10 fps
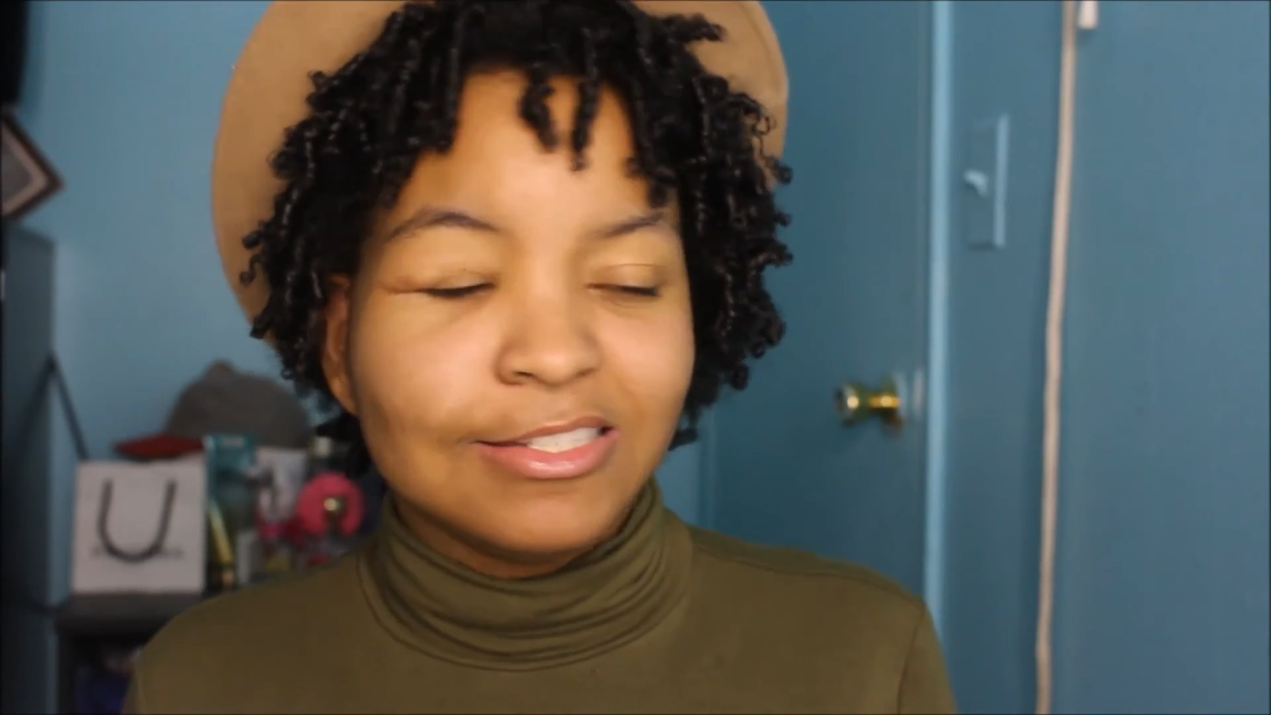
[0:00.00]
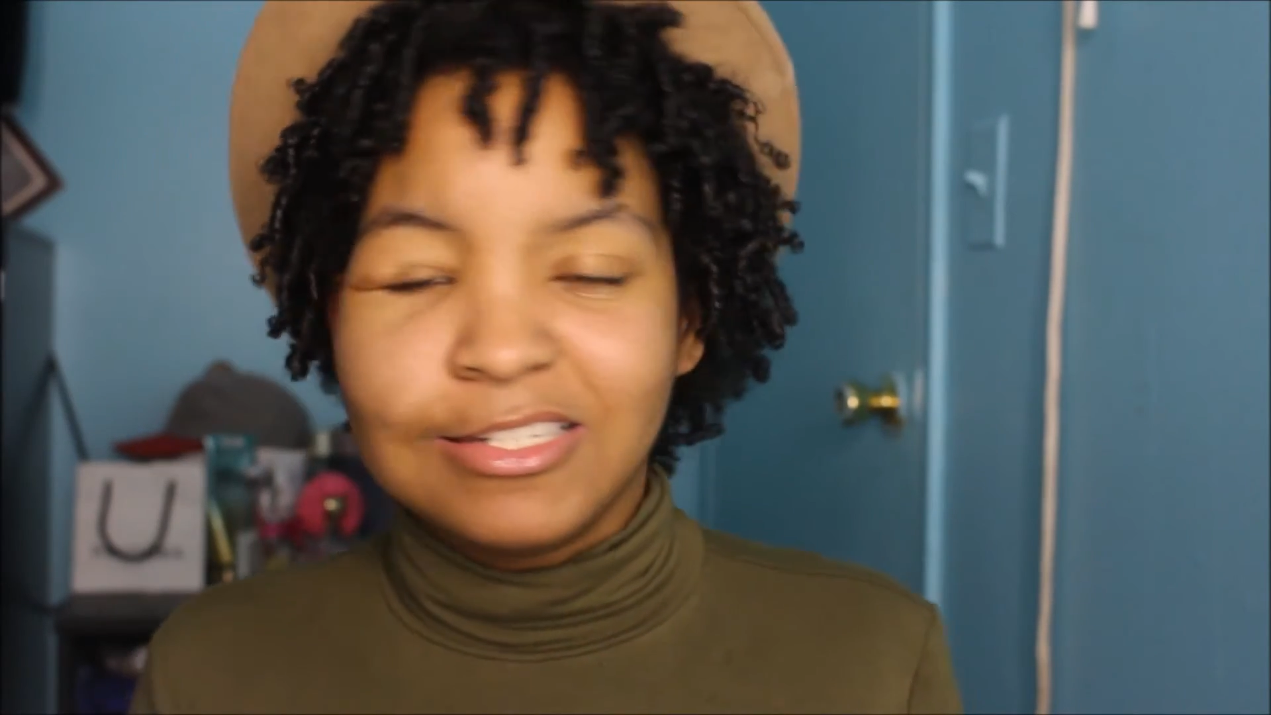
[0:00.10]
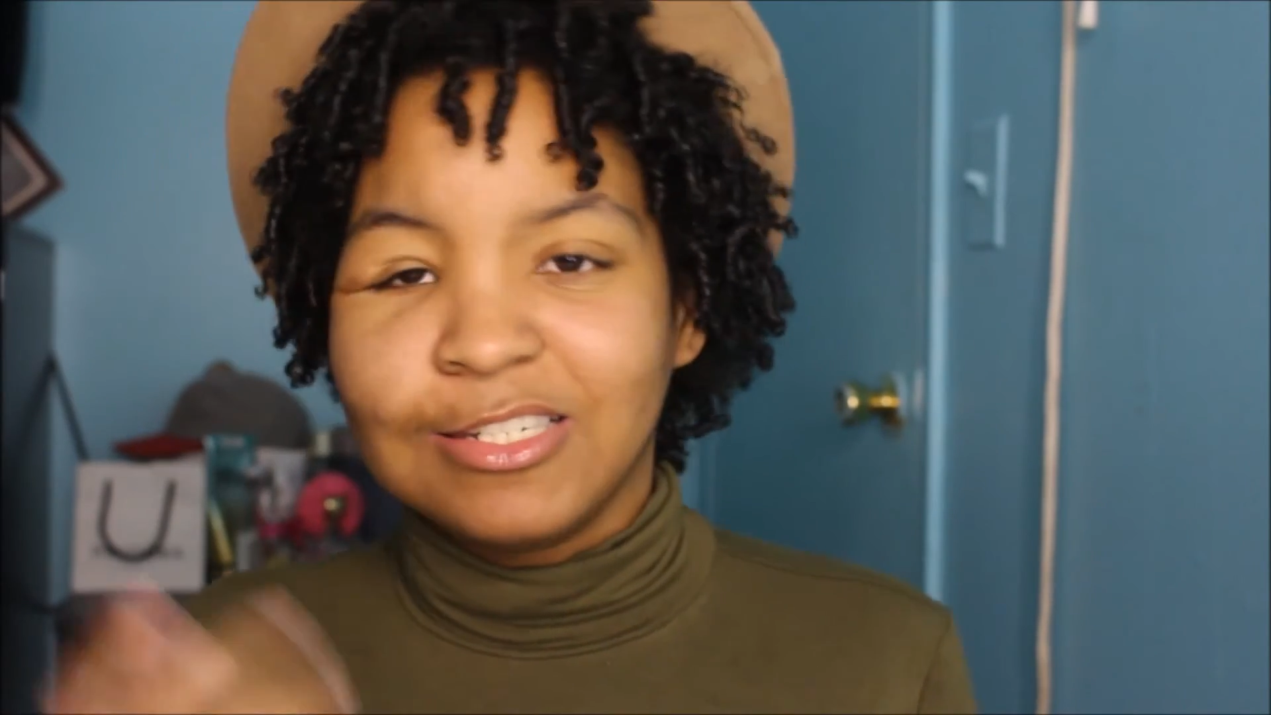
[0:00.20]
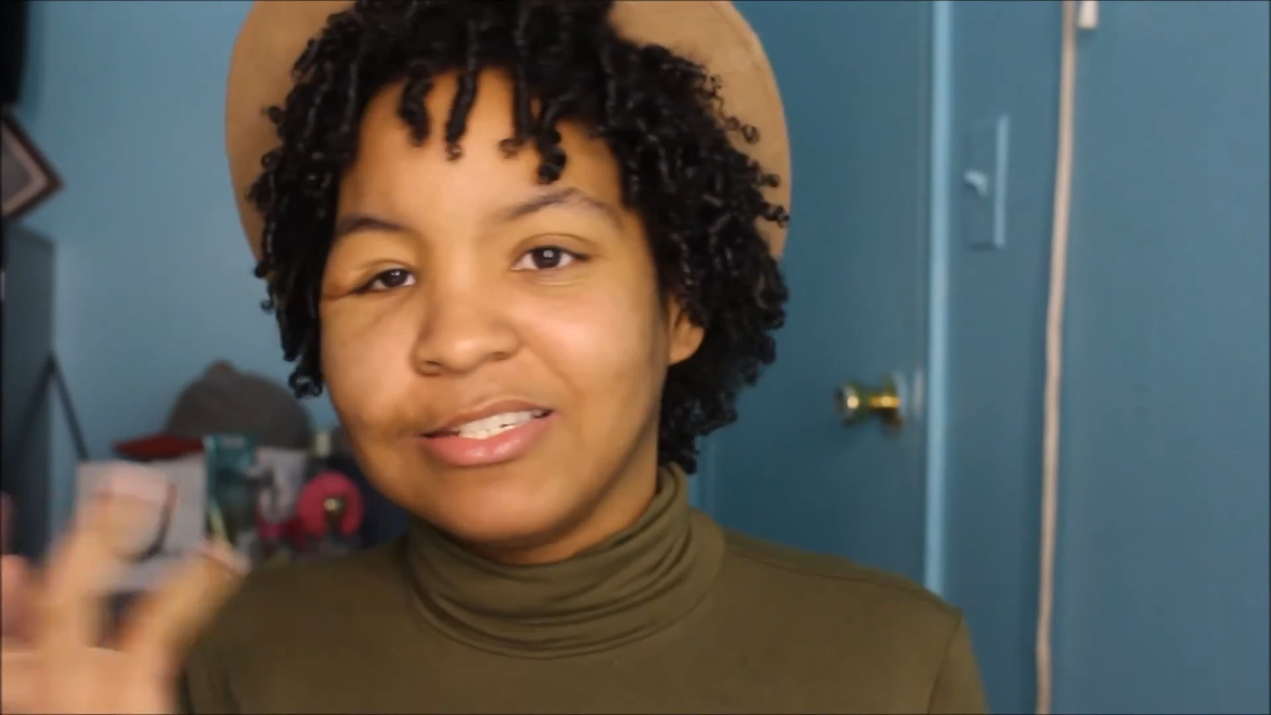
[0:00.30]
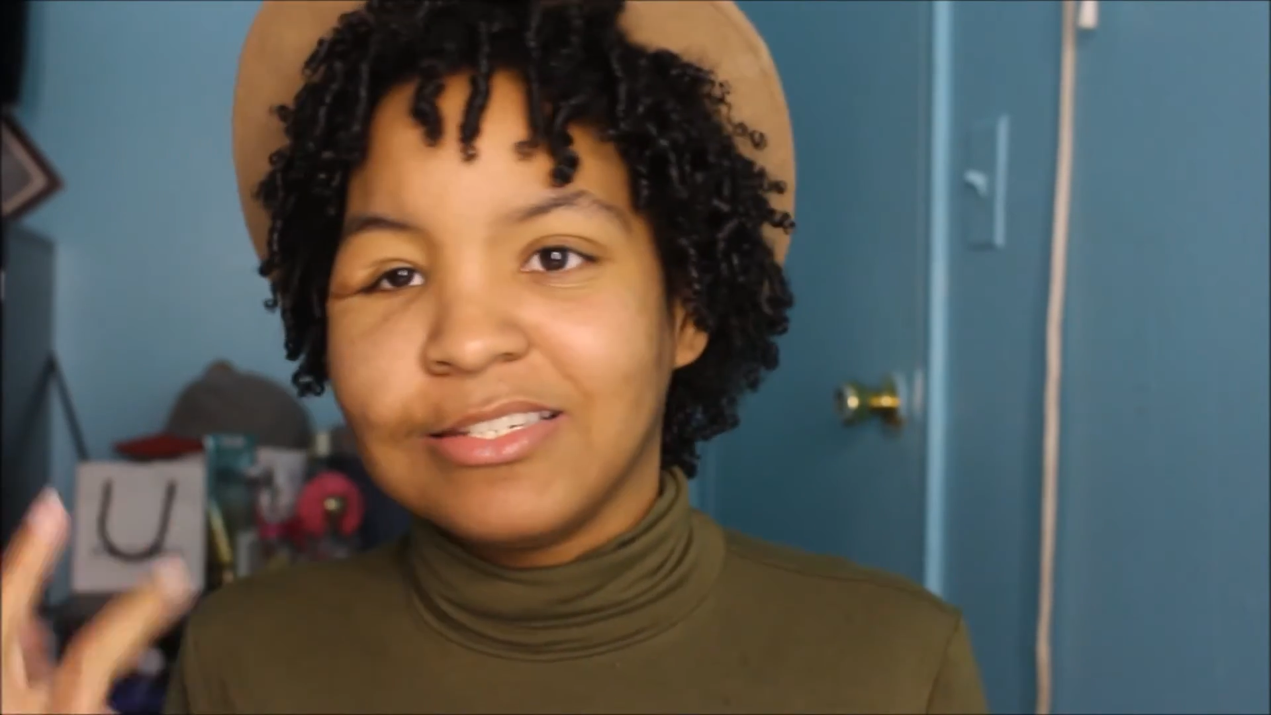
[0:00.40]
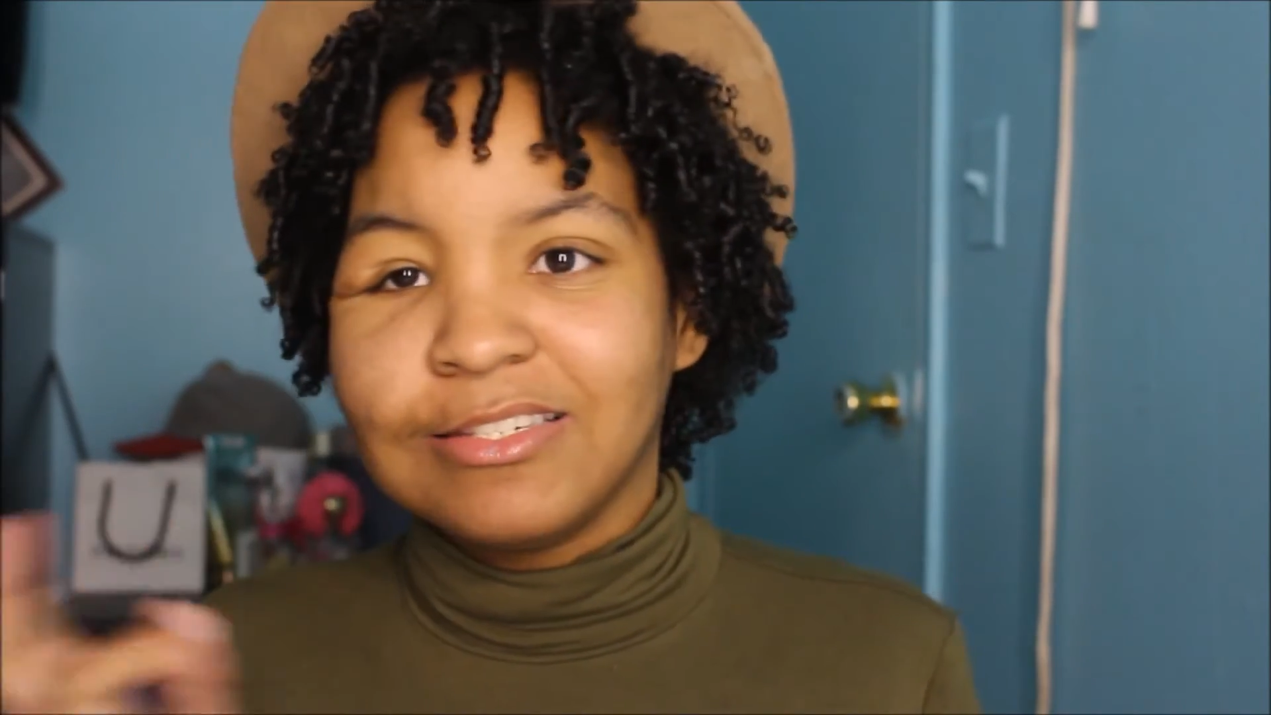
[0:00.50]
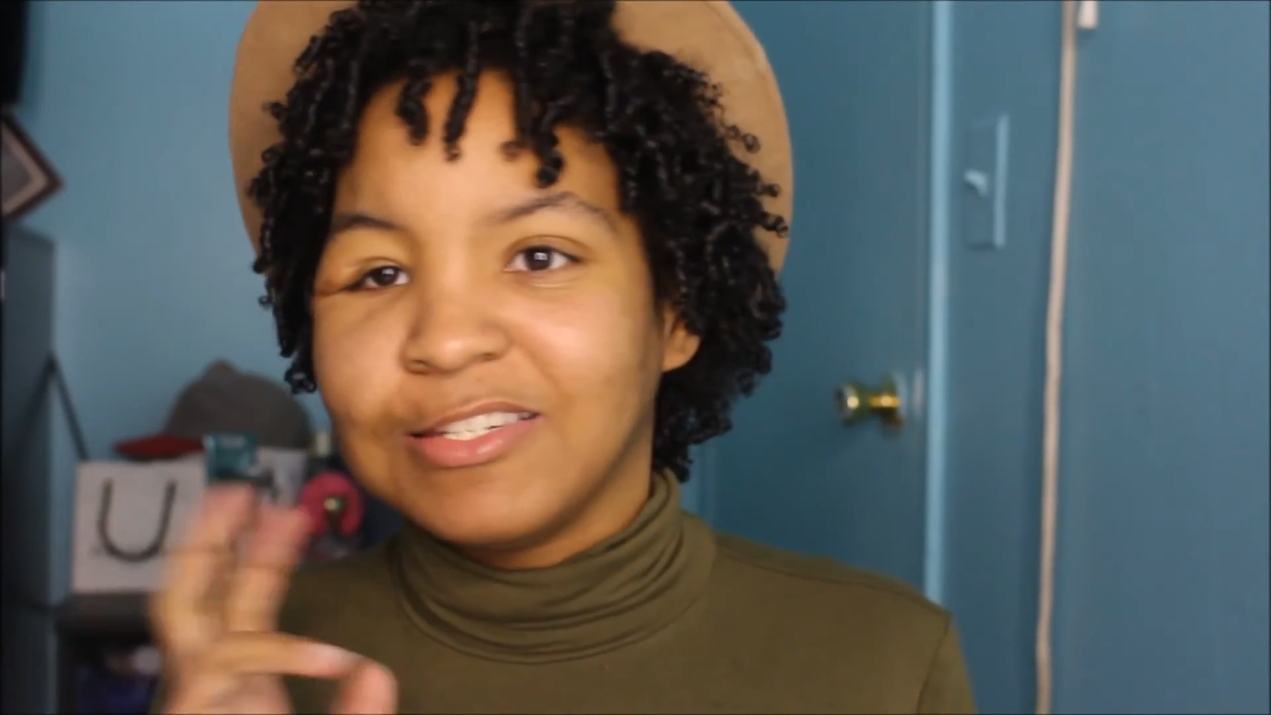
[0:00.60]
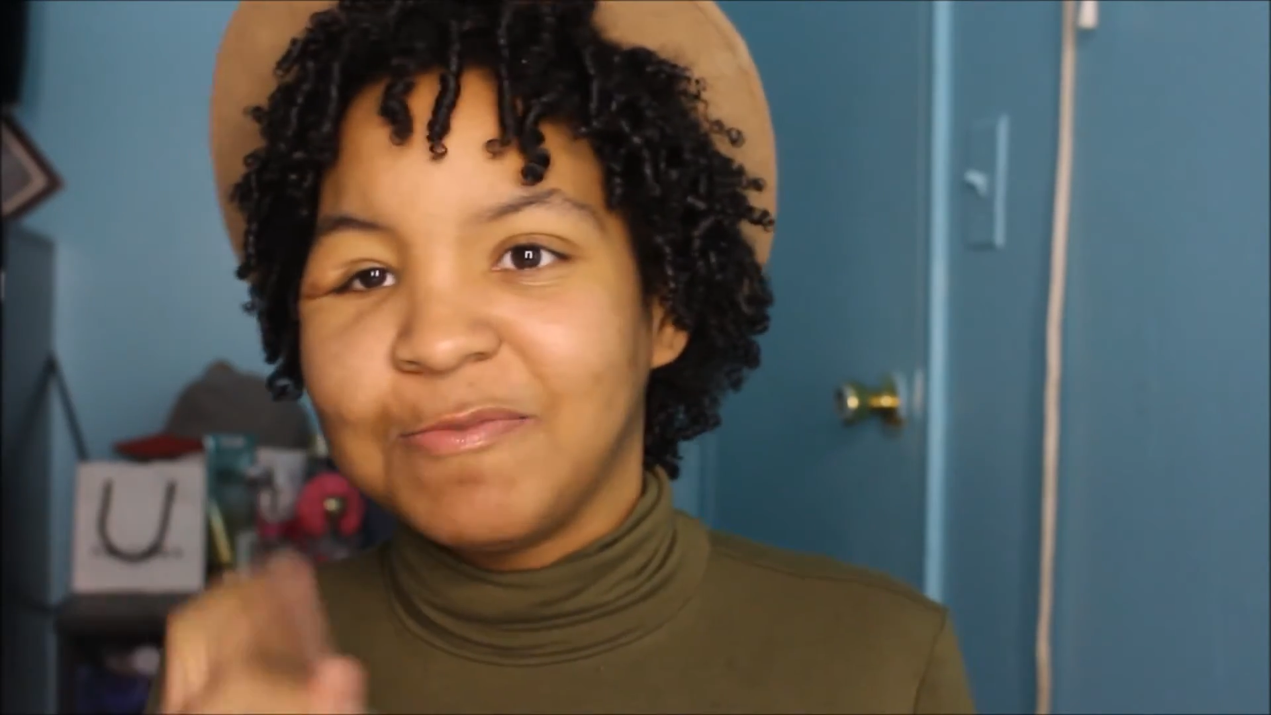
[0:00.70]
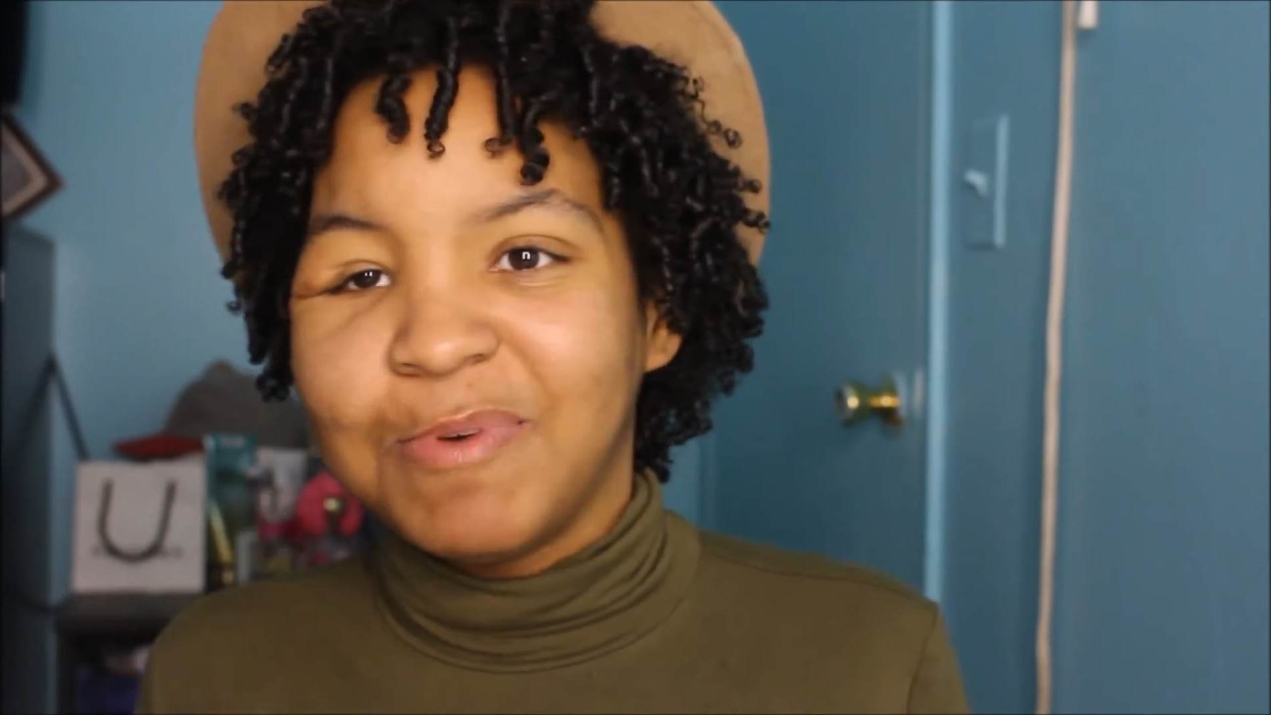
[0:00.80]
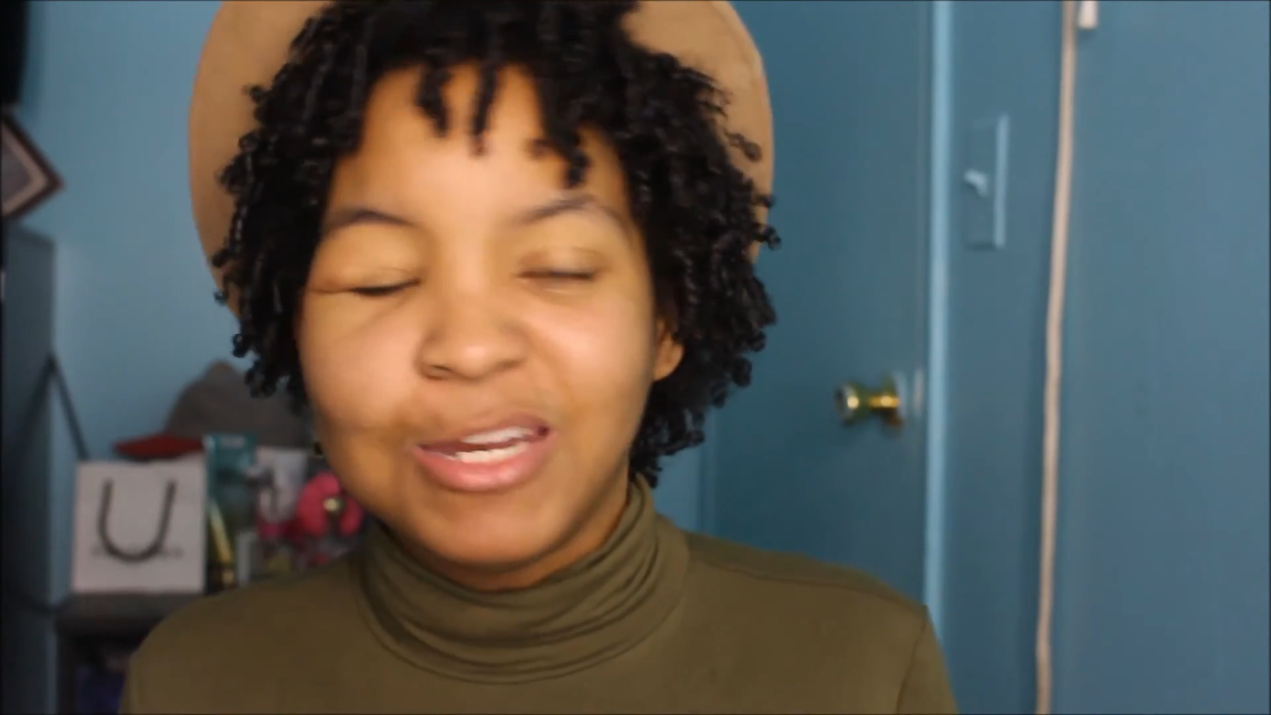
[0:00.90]

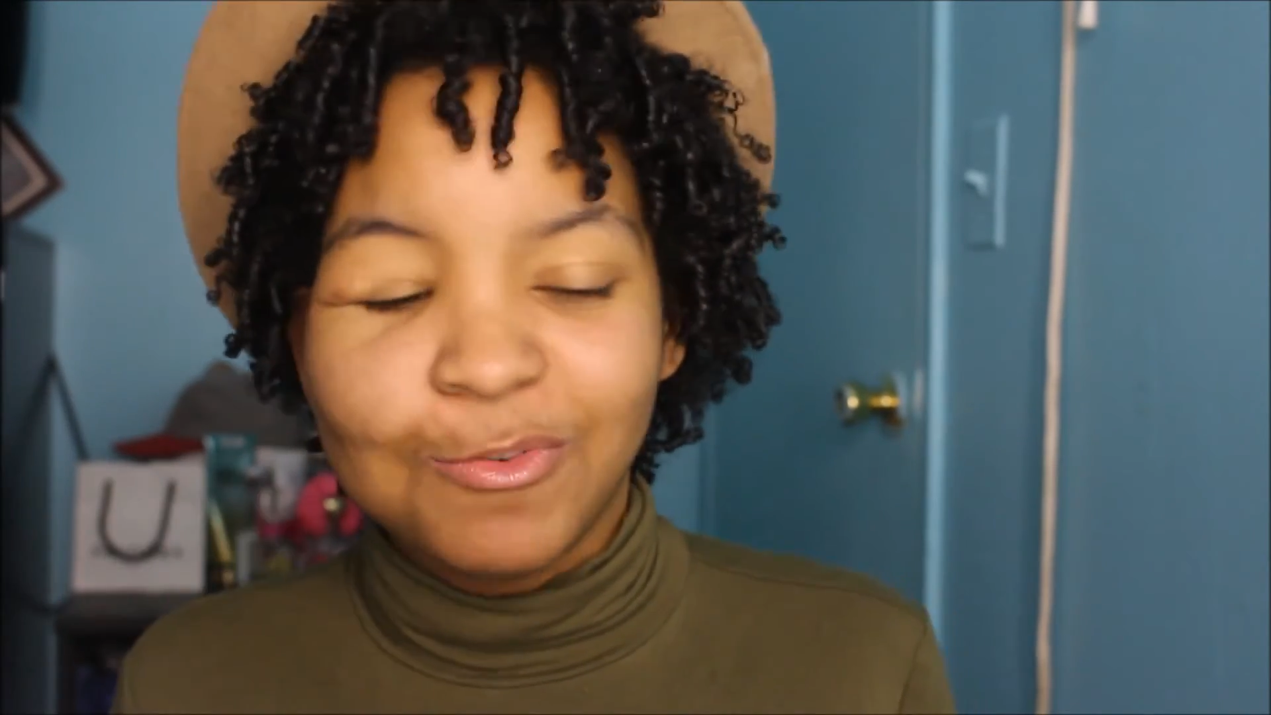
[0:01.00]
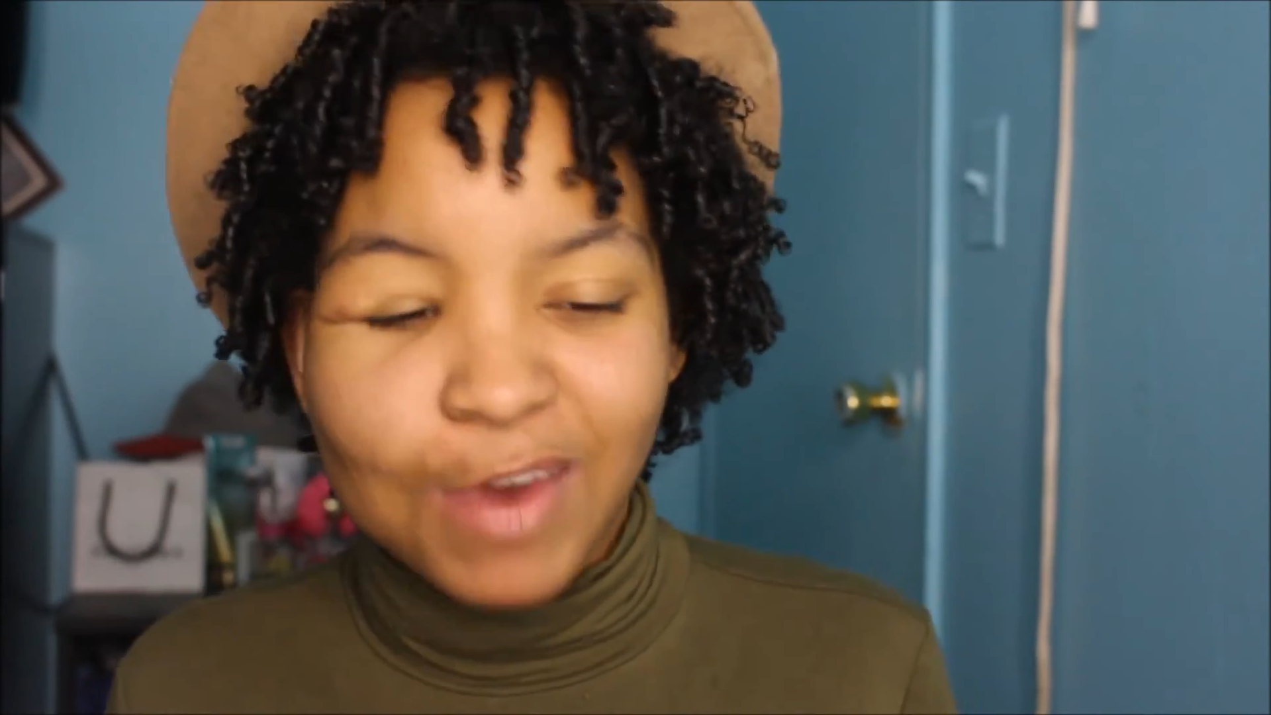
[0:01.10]
spinning